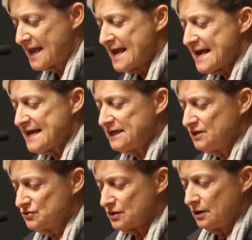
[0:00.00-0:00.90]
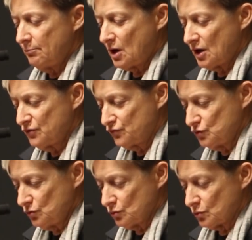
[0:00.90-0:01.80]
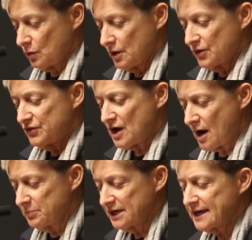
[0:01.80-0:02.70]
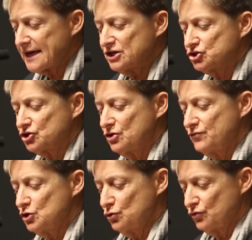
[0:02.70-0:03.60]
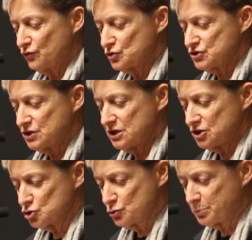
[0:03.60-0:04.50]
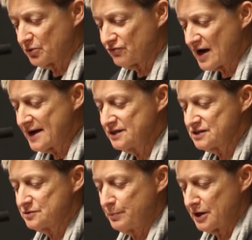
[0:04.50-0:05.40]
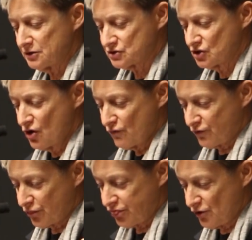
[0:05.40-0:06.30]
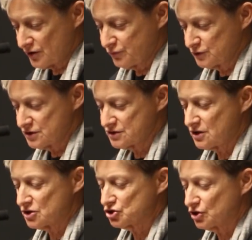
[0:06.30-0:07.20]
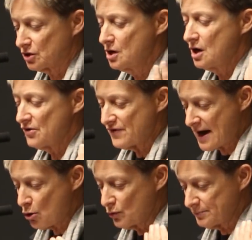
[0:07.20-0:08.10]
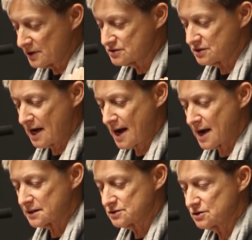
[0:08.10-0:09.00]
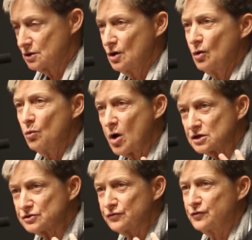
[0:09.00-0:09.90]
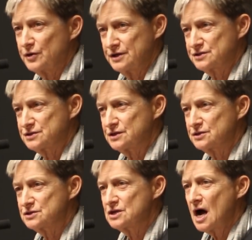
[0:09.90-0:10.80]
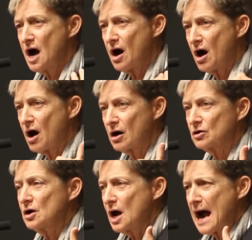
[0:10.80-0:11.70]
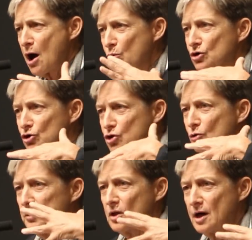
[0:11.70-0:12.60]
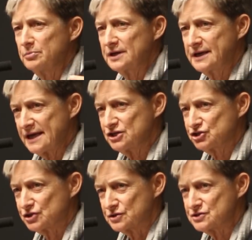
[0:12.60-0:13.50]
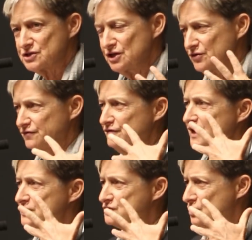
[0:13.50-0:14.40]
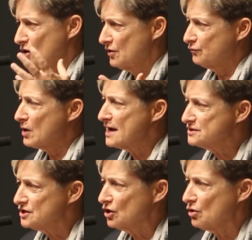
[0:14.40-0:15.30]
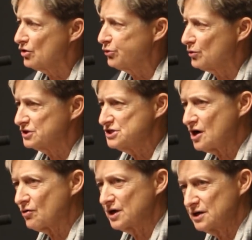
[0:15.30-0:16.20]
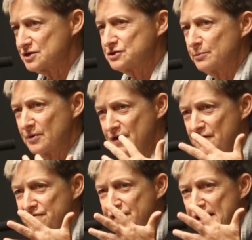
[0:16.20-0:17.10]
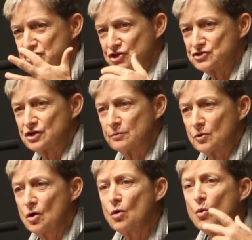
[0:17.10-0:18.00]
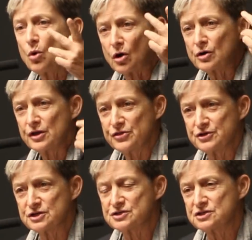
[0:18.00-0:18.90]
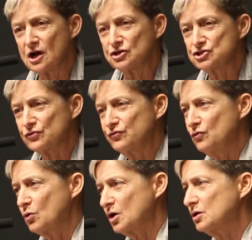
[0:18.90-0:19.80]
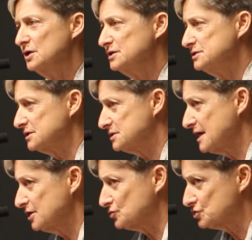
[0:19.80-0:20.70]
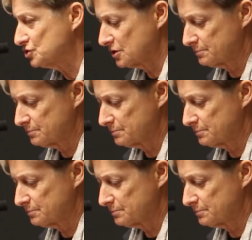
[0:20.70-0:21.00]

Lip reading: it is, in my view, the obligation of the university to provide a space for thoughtful discussion of how we must act. What, for instance, are our global obligations in the face of rising authoritarianism, fascism, or the nostalgia for dictatorship?